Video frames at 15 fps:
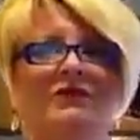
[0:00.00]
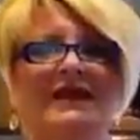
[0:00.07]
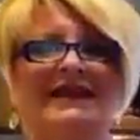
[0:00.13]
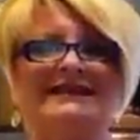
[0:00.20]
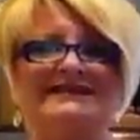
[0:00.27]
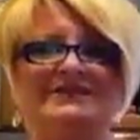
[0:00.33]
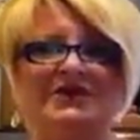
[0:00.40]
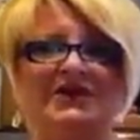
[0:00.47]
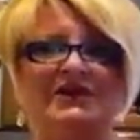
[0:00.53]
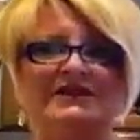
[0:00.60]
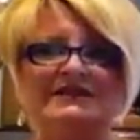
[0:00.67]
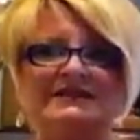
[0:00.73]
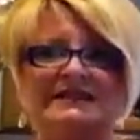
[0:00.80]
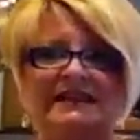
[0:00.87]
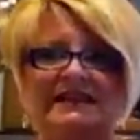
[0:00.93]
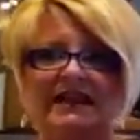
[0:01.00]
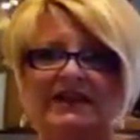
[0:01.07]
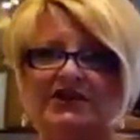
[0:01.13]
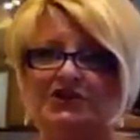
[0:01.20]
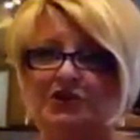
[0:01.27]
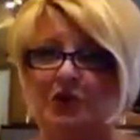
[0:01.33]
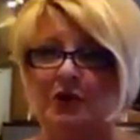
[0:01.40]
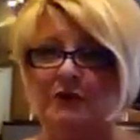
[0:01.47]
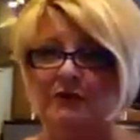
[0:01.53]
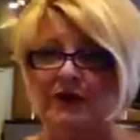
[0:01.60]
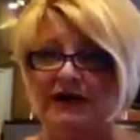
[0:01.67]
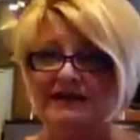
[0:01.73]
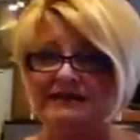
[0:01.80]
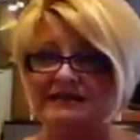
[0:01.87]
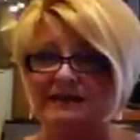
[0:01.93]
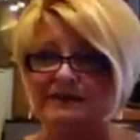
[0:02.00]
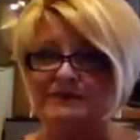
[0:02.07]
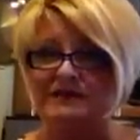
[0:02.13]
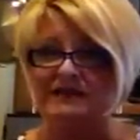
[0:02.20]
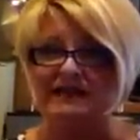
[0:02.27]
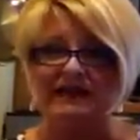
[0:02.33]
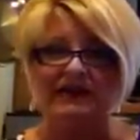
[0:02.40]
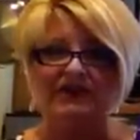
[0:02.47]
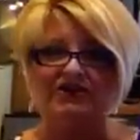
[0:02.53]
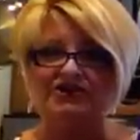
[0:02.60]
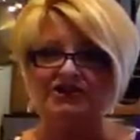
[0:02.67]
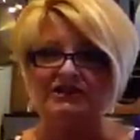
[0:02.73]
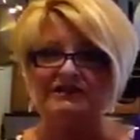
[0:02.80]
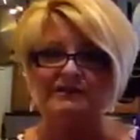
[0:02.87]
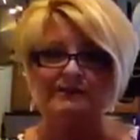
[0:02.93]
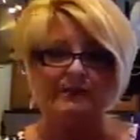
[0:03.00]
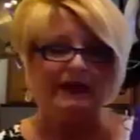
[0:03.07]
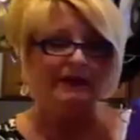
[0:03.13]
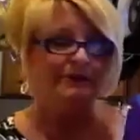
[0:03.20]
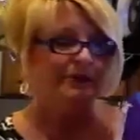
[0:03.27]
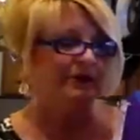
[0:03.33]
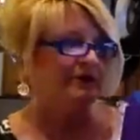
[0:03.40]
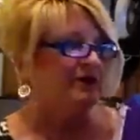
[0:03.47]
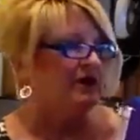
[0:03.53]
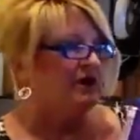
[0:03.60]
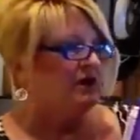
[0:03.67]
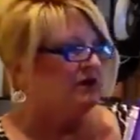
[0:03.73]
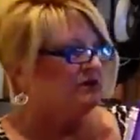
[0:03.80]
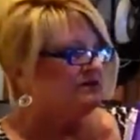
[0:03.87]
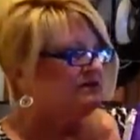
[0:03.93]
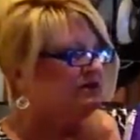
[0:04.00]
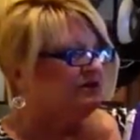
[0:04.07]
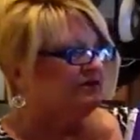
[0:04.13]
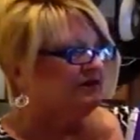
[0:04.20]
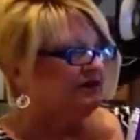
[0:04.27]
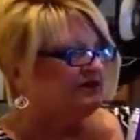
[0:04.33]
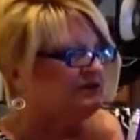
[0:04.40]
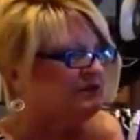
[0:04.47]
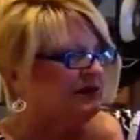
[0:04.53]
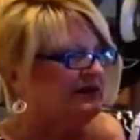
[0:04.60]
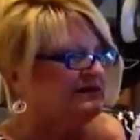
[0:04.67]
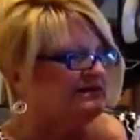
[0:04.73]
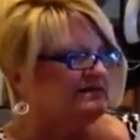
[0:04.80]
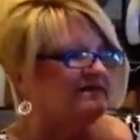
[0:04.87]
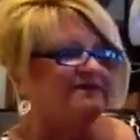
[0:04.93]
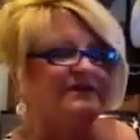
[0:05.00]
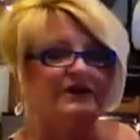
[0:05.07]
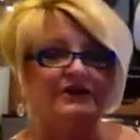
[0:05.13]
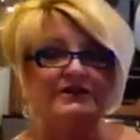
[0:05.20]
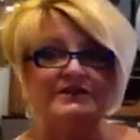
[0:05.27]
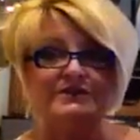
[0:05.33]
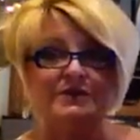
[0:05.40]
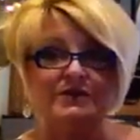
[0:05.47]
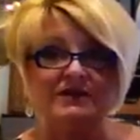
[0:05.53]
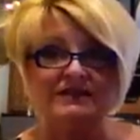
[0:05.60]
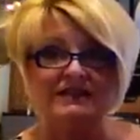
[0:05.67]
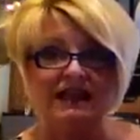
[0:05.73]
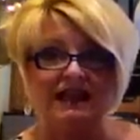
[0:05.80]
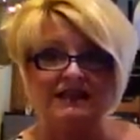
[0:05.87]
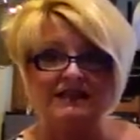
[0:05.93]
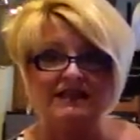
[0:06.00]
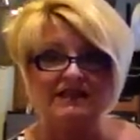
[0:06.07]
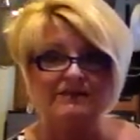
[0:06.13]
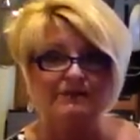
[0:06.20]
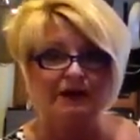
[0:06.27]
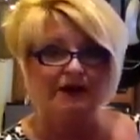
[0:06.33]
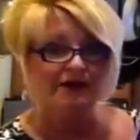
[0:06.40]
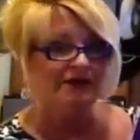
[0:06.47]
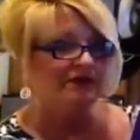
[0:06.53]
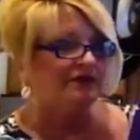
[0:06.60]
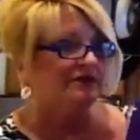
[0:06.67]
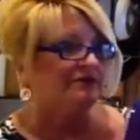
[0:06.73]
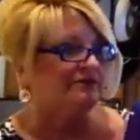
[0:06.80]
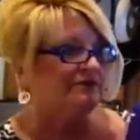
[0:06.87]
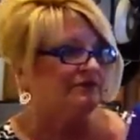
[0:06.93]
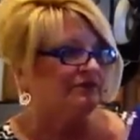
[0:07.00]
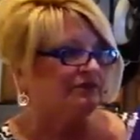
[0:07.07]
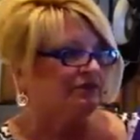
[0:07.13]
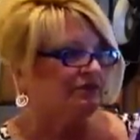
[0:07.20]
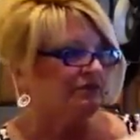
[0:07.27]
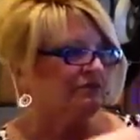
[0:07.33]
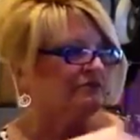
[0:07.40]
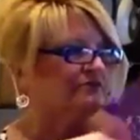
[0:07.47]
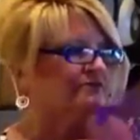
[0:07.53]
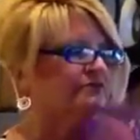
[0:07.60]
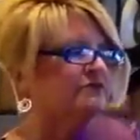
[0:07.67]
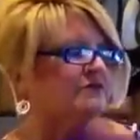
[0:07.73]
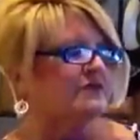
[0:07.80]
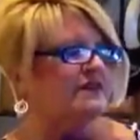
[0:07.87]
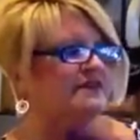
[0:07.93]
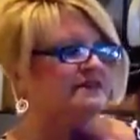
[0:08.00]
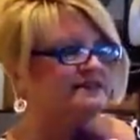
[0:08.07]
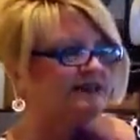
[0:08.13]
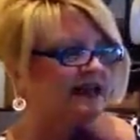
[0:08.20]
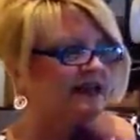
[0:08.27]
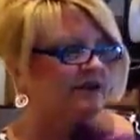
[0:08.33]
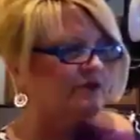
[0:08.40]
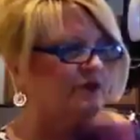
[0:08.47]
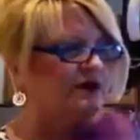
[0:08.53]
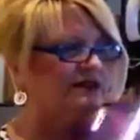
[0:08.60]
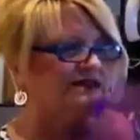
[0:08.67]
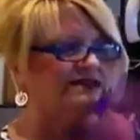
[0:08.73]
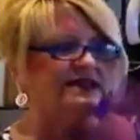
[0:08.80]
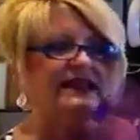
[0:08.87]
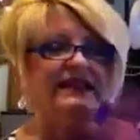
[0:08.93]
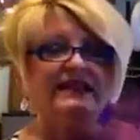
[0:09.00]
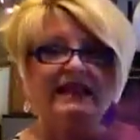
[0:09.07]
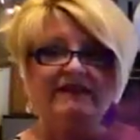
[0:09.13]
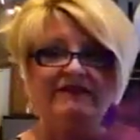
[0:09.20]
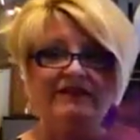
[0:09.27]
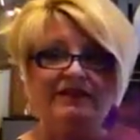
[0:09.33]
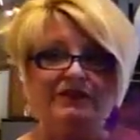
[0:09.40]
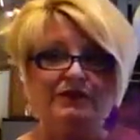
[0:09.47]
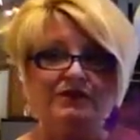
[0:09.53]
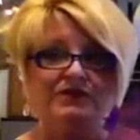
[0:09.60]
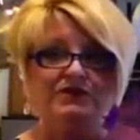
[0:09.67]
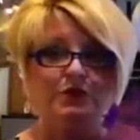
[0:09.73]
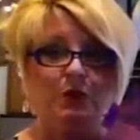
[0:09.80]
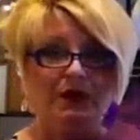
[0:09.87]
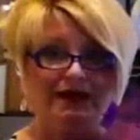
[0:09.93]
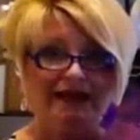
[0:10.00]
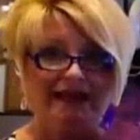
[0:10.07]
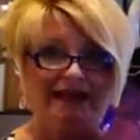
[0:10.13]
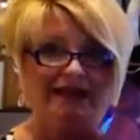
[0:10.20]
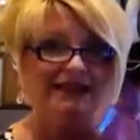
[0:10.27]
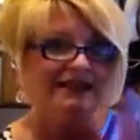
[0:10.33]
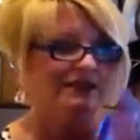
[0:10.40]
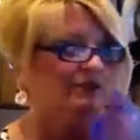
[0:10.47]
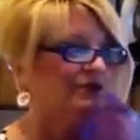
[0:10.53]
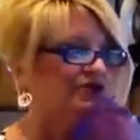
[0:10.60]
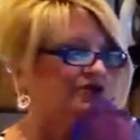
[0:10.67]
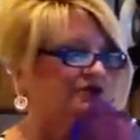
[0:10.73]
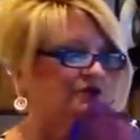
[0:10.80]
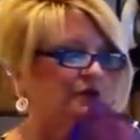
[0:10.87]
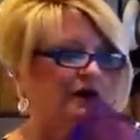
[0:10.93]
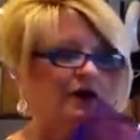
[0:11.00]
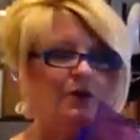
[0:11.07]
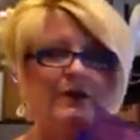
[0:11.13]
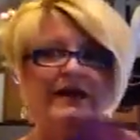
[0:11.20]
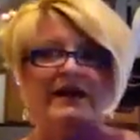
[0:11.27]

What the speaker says: is so you can stick like your door prize slips in here or sheets of paper. So the first one is the 1st through the 10th of the month. The second one is the 11th through the 20th, which is where we